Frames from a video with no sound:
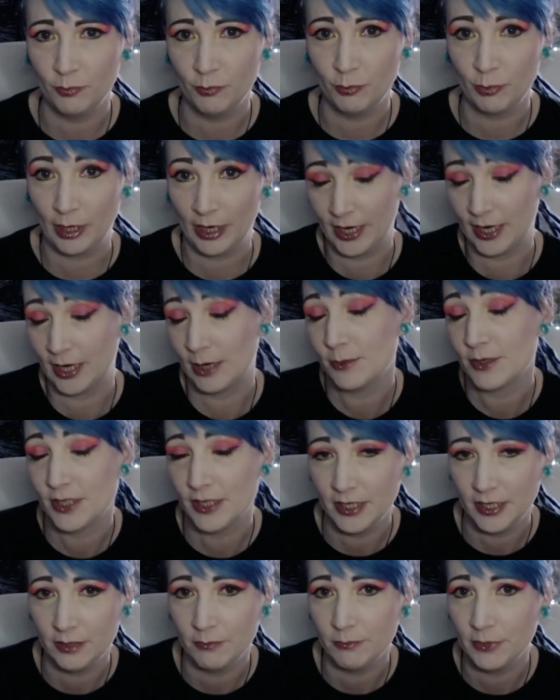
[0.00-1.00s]
perhaps
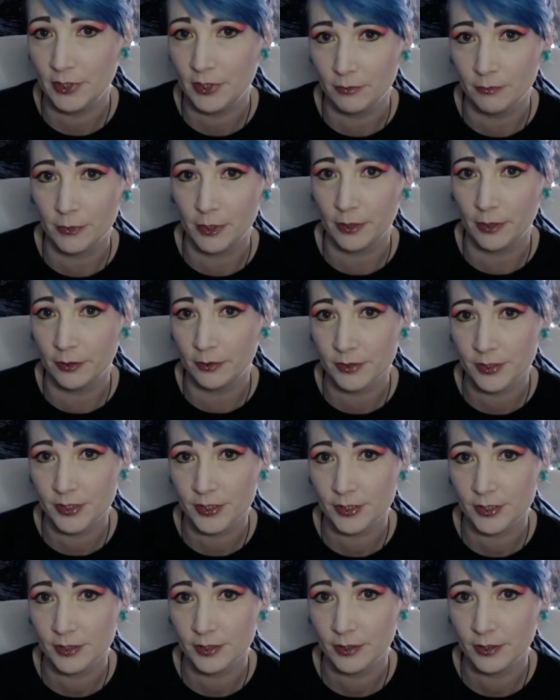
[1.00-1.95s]
need me the most.